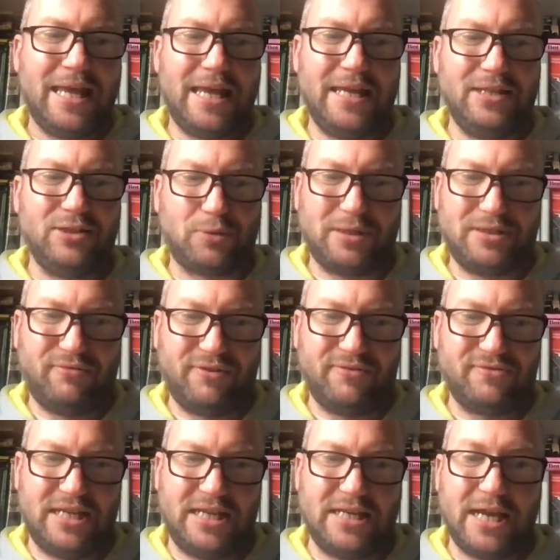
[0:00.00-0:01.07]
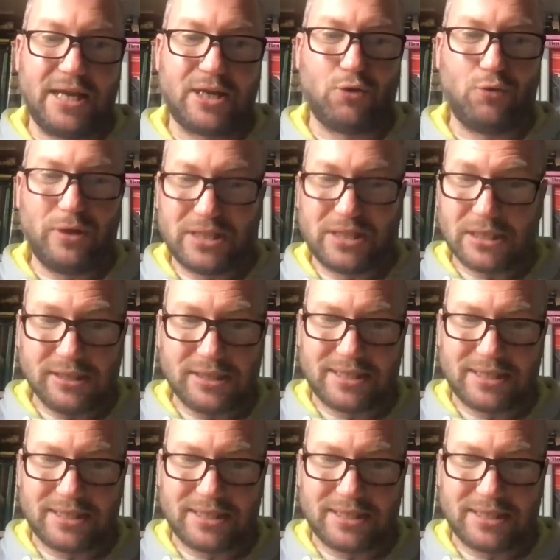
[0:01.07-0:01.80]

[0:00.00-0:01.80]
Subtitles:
In 2015, a critical